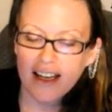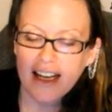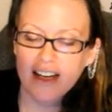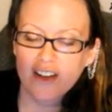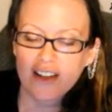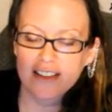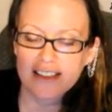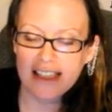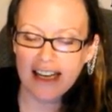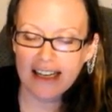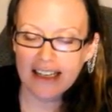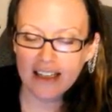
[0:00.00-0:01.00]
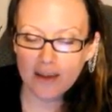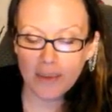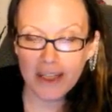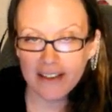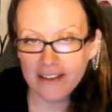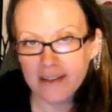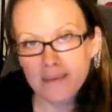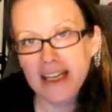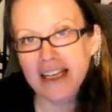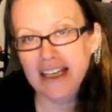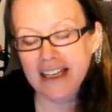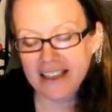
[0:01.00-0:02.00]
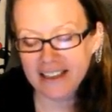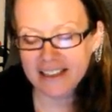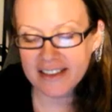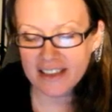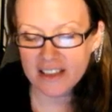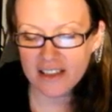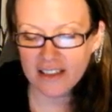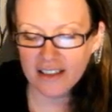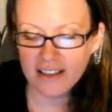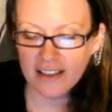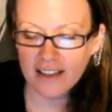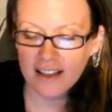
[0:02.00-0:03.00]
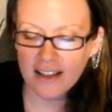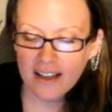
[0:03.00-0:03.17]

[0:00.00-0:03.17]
and are deciding an appeal and making a decision?